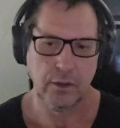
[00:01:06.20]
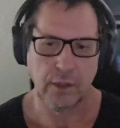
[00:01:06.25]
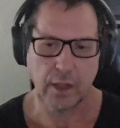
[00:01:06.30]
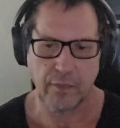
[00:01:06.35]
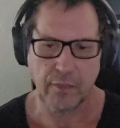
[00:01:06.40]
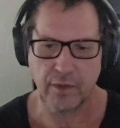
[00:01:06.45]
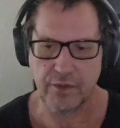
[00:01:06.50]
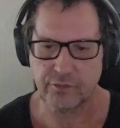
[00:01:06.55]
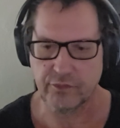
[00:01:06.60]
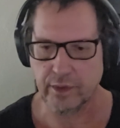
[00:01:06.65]

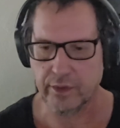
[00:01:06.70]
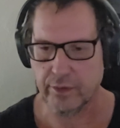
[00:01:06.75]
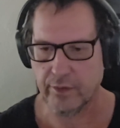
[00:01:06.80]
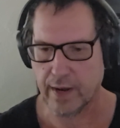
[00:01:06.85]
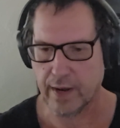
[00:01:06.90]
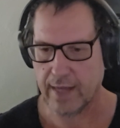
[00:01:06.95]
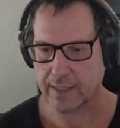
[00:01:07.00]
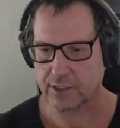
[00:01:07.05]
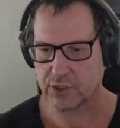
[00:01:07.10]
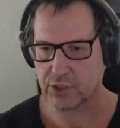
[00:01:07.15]
And this
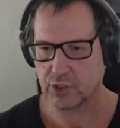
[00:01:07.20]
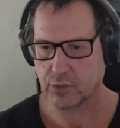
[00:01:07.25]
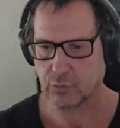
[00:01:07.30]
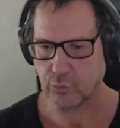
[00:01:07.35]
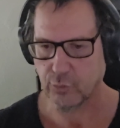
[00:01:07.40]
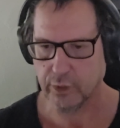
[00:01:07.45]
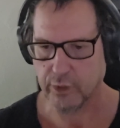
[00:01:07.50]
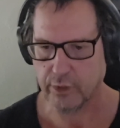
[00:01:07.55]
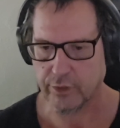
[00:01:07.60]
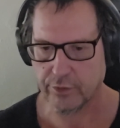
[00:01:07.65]
interaction
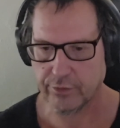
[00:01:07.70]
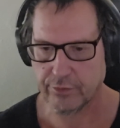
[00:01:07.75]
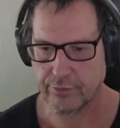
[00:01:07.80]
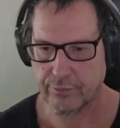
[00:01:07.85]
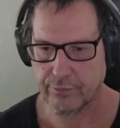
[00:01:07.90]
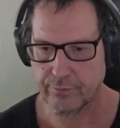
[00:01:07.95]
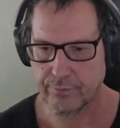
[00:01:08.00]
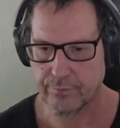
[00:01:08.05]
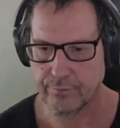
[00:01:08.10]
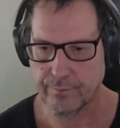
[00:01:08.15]

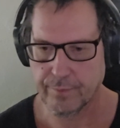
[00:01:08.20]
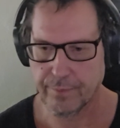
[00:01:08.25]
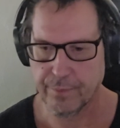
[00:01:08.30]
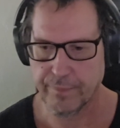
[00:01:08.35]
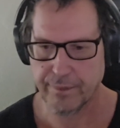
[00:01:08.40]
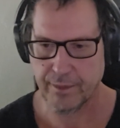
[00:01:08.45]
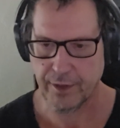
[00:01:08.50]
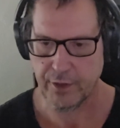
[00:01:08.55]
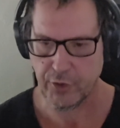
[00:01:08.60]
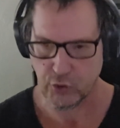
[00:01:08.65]
with
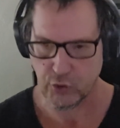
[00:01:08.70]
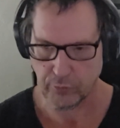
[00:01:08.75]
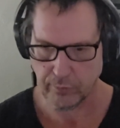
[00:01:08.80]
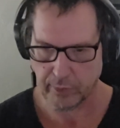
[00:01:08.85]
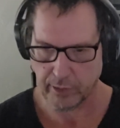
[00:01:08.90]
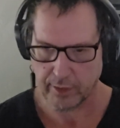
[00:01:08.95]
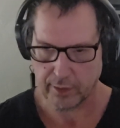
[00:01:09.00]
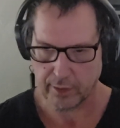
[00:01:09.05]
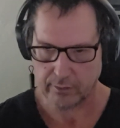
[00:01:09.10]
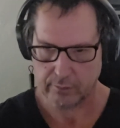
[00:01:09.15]
the
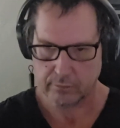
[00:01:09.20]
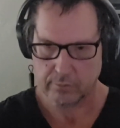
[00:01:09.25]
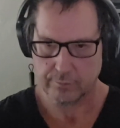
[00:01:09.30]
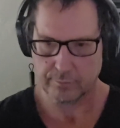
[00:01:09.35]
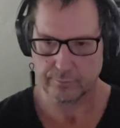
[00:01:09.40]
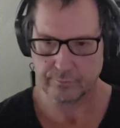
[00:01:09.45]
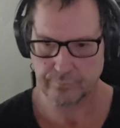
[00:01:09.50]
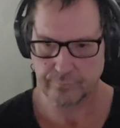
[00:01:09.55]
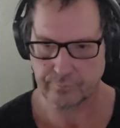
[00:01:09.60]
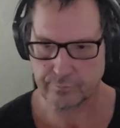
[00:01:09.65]
noumena
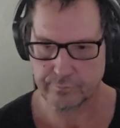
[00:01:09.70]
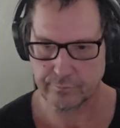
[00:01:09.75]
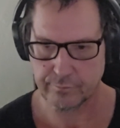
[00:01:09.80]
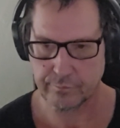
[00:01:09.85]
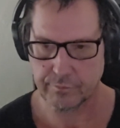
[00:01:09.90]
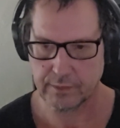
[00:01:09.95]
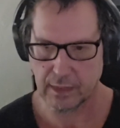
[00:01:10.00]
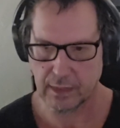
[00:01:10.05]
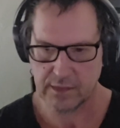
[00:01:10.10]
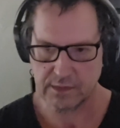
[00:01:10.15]

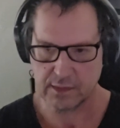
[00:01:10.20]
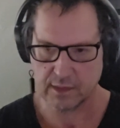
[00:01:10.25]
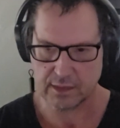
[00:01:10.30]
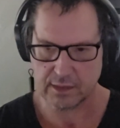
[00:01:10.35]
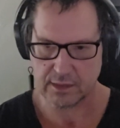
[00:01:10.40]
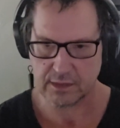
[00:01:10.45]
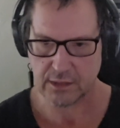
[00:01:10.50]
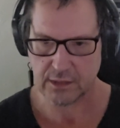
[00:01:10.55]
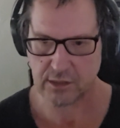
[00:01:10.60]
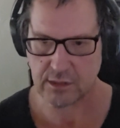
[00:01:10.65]
that is
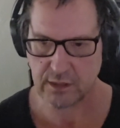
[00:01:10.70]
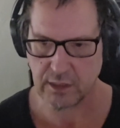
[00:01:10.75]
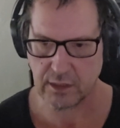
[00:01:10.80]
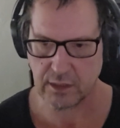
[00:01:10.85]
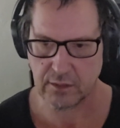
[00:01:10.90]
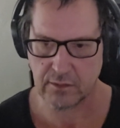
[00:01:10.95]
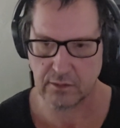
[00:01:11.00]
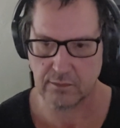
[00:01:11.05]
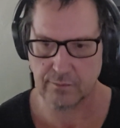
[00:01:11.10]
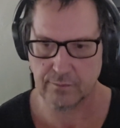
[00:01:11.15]

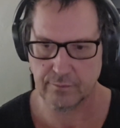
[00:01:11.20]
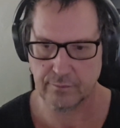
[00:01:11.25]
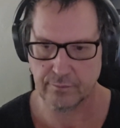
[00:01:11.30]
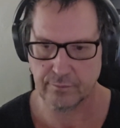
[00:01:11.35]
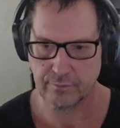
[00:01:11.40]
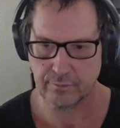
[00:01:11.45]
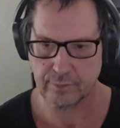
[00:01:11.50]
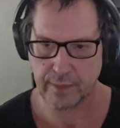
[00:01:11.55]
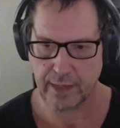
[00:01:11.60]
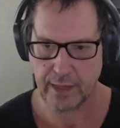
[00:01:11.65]
existent
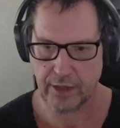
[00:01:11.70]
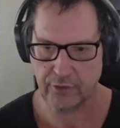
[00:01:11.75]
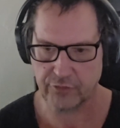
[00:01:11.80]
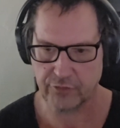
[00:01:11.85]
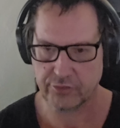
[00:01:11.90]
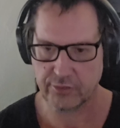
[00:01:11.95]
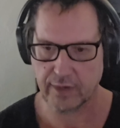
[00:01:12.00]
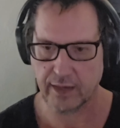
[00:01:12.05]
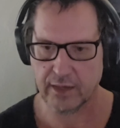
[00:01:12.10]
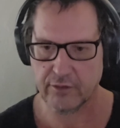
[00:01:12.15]

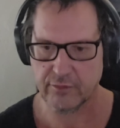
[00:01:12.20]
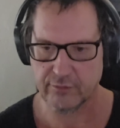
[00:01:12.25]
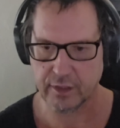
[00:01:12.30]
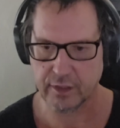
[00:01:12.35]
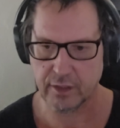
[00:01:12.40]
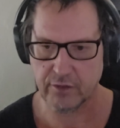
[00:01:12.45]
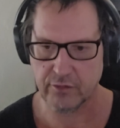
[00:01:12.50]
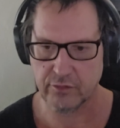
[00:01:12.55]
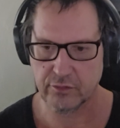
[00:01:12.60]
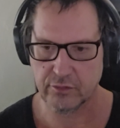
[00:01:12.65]
outside of
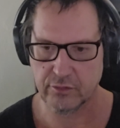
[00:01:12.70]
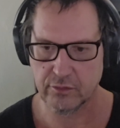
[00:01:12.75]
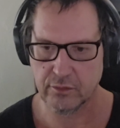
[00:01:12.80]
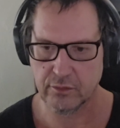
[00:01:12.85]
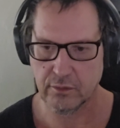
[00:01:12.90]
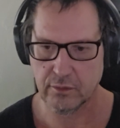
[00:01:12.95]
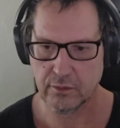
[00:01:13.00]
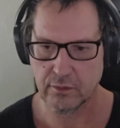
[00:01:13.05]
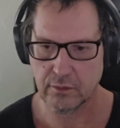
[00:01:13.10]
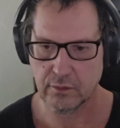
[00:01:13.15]
us
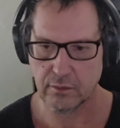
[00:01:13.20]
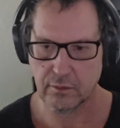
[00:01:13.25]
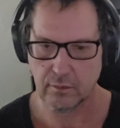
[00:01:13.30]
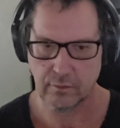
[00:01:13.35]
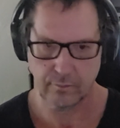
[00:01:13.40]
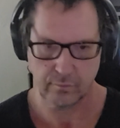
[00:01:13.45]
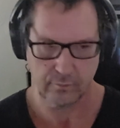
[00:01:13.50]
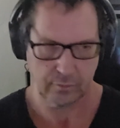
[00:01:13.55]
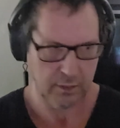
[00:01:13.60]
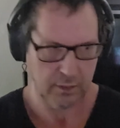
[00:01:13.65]

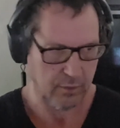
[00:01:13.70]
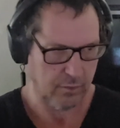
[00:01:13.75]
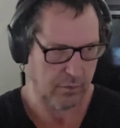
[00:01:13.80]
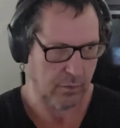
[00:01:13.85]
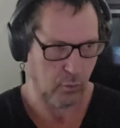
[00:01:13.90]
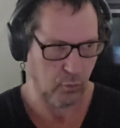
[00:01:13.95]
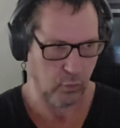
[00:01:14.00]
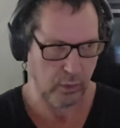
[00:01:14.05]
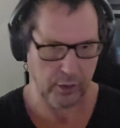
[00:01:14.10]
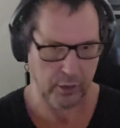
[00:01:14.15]
in
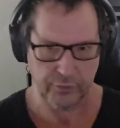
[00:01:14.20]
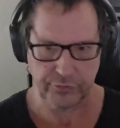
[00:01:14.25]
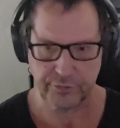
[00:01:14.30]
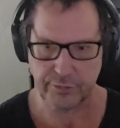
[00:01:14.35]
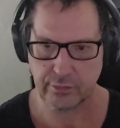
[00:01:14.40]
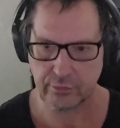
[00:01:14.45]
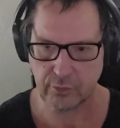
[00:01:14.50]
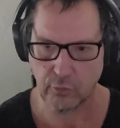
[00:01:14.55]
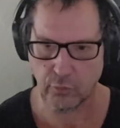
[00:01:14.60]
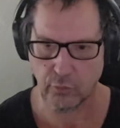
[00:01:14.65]
the
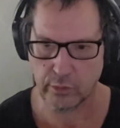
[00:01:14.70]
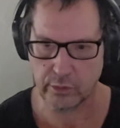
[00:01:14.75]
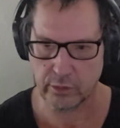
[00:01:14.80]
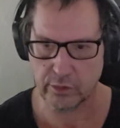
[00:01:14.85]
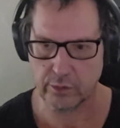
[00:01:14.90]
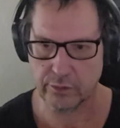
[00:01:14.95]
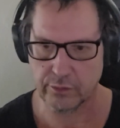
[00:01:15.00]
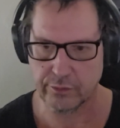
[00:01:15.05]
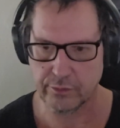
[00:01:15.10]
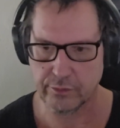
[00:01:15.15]
Welt, the
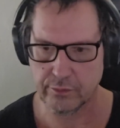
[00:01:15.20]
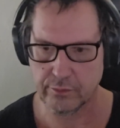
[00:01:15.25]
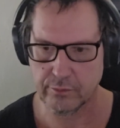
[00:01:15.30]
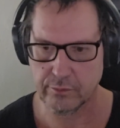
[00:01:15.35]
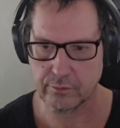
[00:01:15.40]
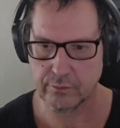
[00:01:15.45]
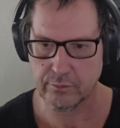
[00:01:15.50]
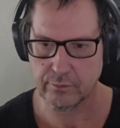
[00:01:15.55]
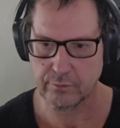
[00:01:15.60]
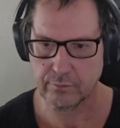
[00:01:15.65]
world,
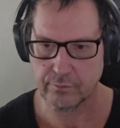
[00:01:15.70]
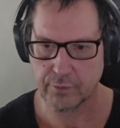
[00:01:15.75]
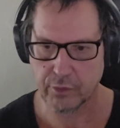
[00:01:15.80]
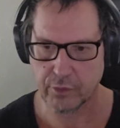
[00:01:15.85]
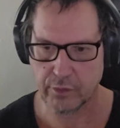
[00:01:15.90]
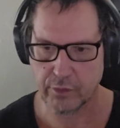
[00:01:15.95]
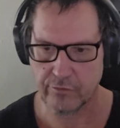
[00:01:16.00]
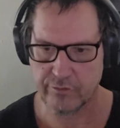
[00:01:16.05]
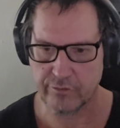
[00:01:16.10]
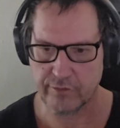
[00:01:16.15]

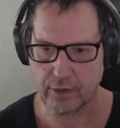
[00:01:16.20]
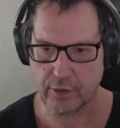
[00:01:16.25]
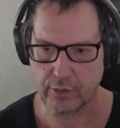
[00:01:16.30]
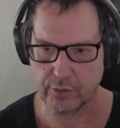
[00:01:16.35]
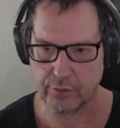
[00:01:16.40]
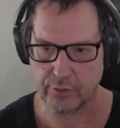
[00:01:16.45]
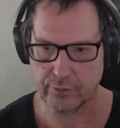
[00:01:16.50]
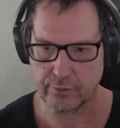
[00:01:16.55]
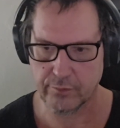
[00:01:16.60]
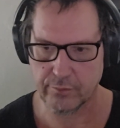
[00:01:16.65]
or the
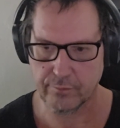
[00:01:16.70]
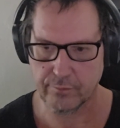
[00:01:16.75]
Welt,